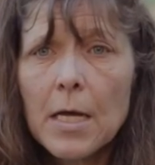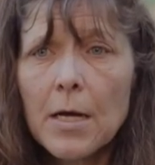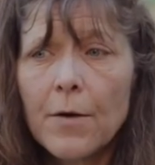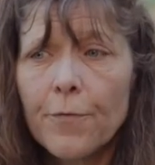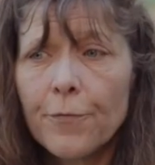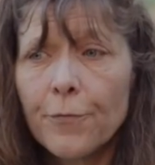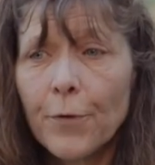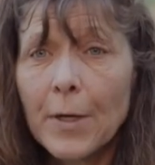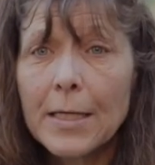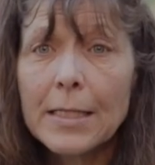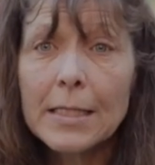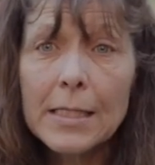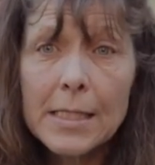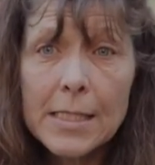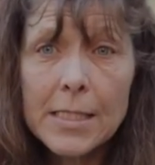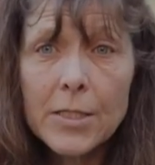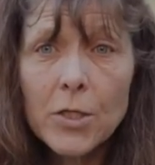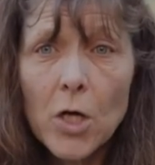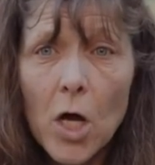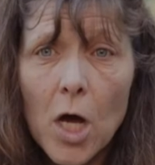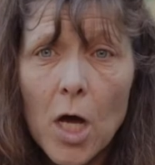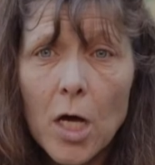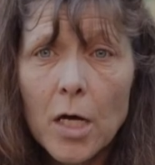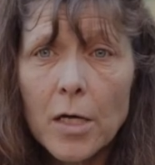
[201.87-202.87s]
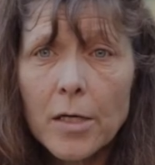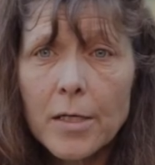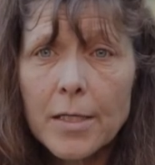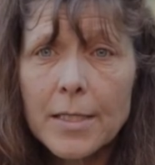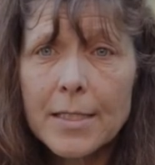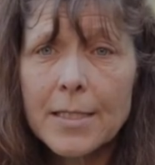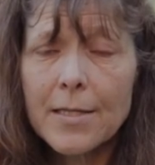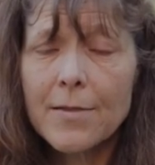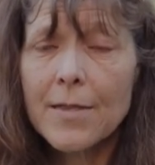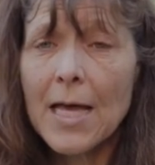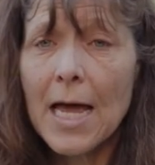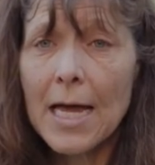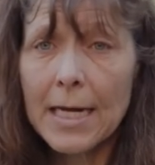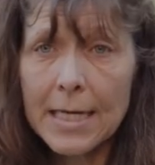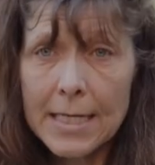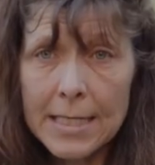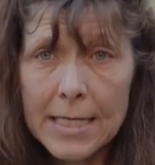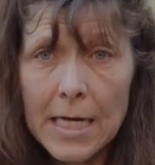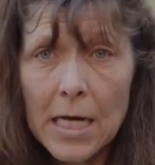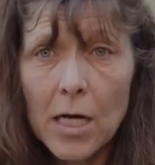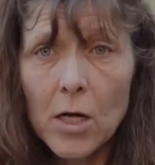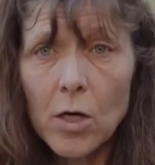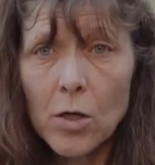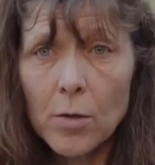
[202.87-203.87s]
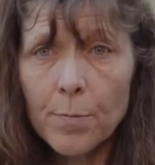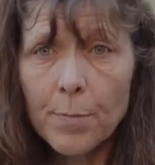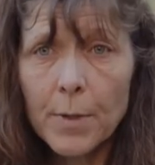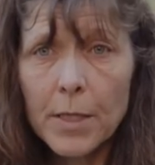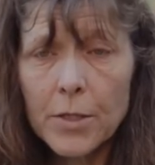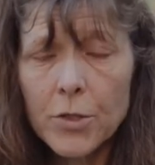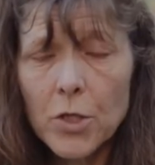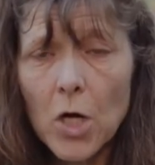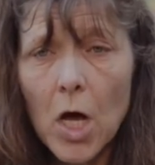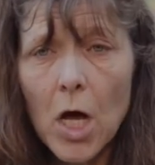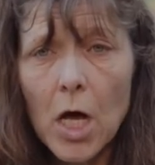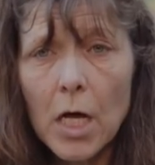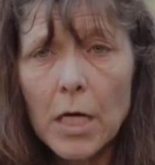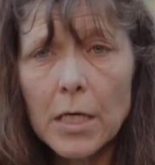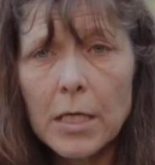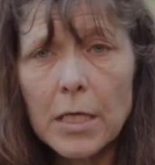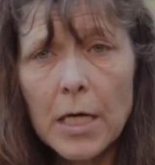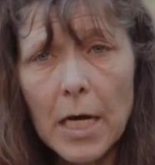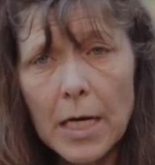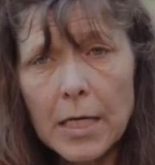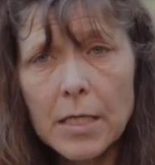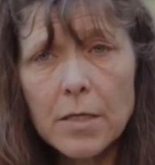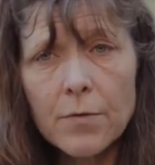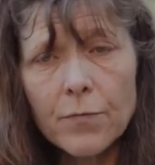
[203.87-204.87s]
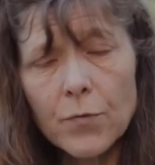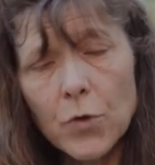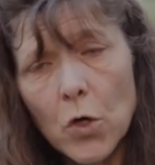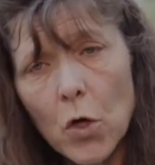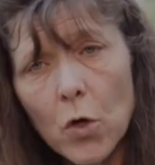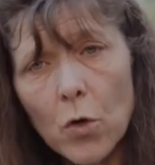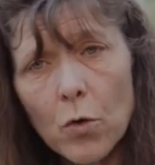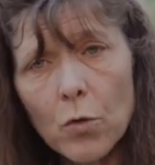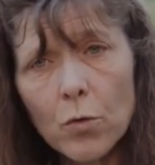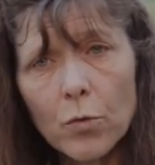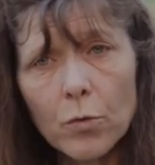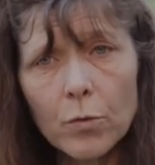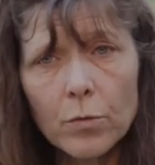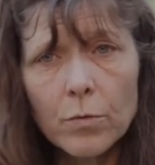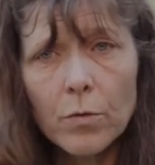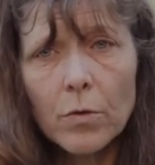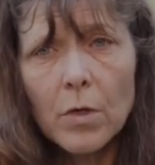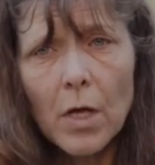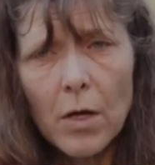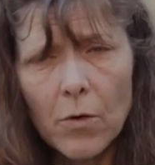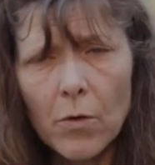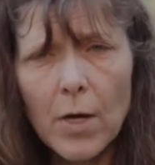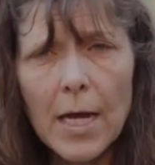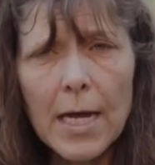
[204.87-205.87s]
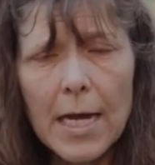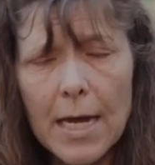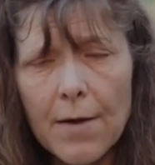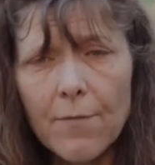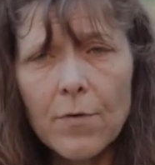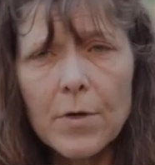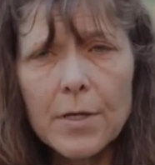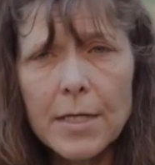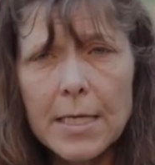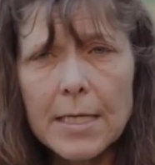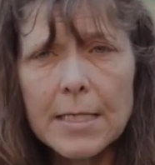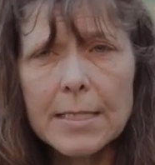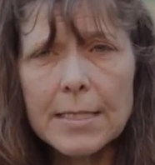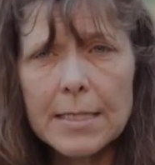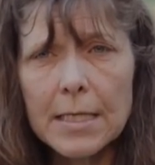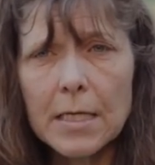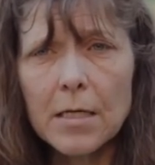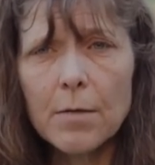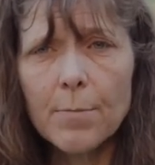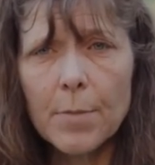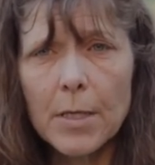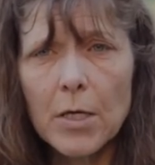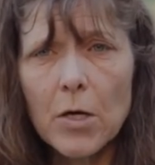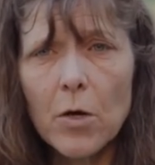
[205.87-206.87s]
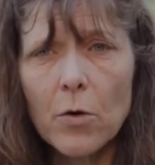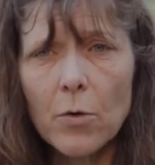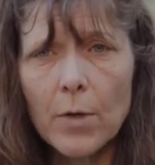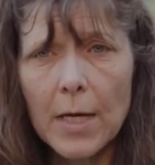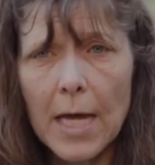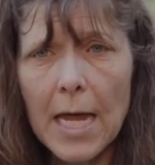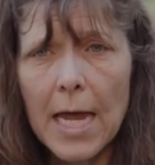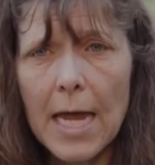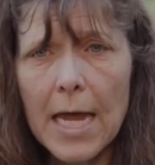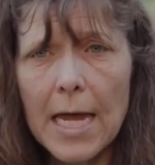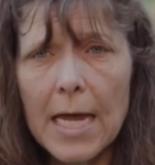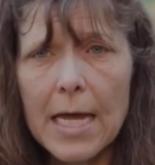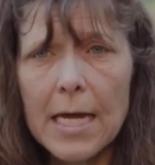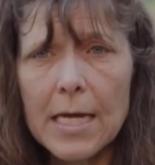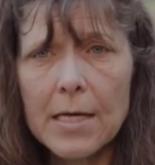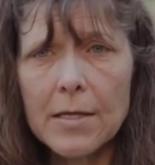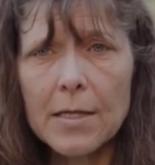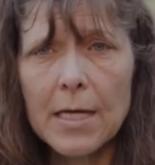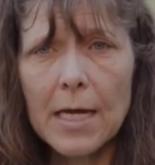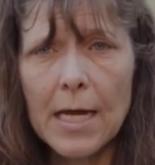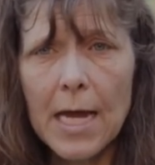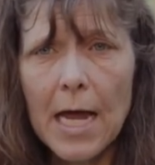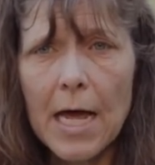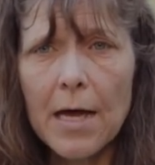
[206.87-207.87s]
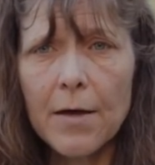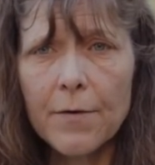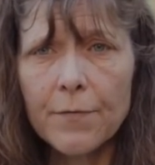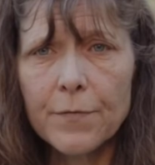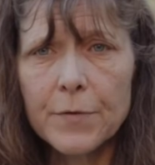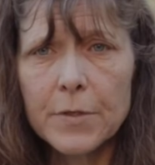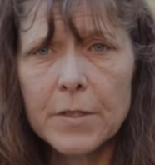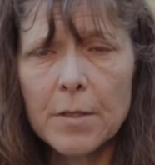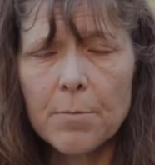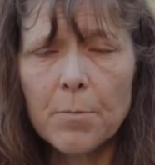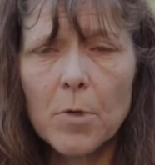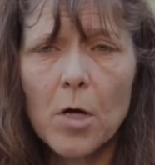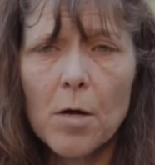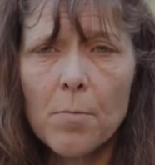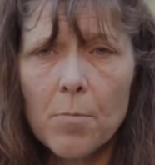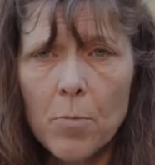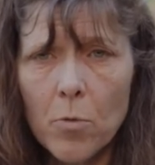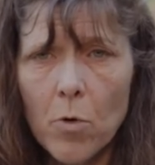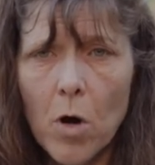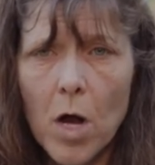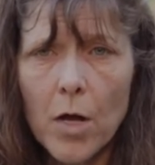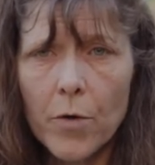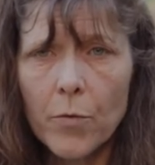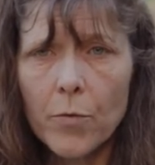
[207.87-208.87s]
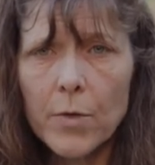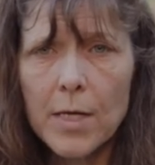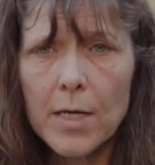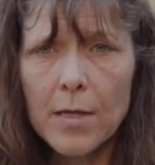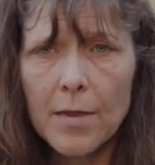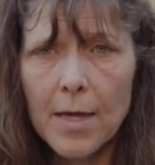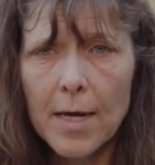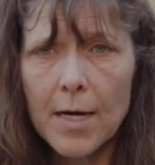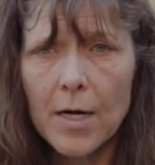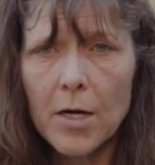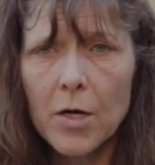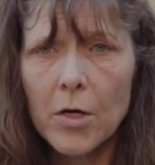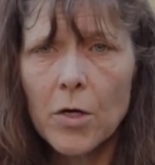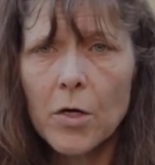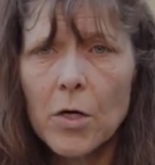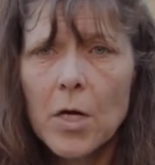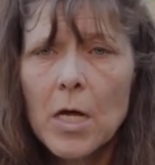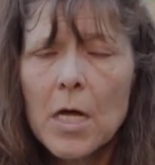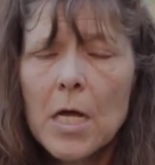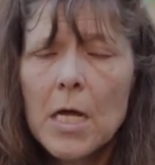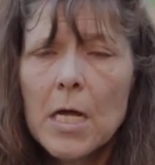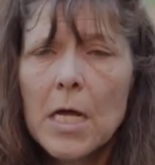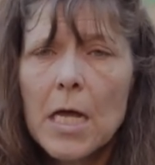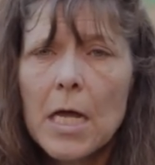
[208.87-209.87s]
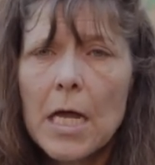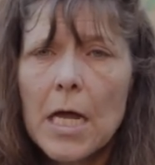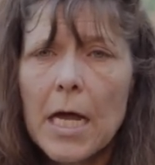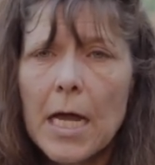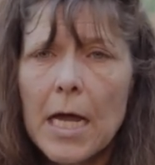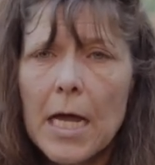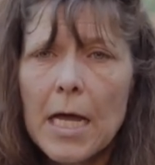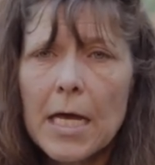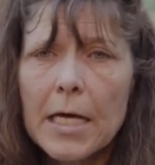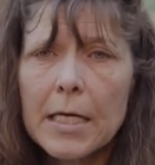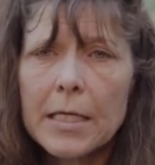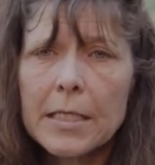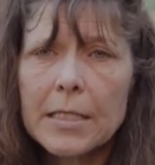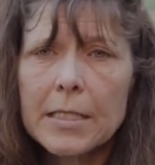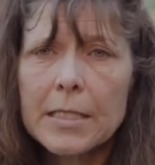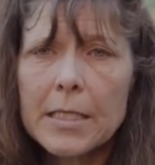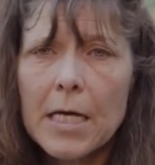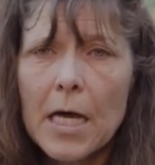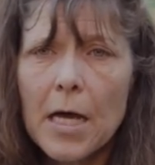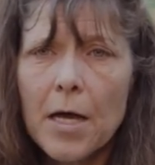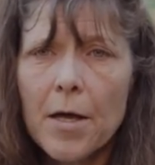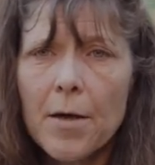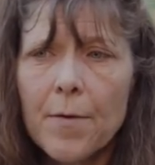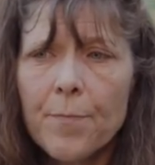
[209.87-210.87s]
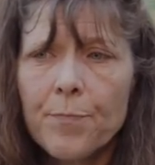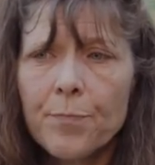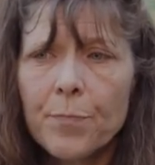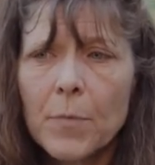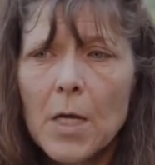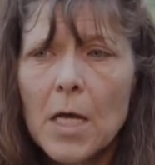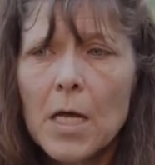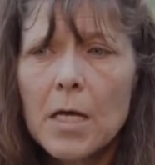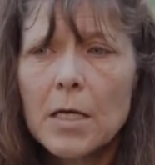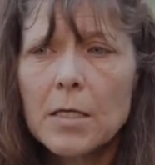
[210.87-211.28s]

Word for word: friendly dogs, that can help a dog kind of know, okay, everything's going to be okay and they have some camaraderie there. And um,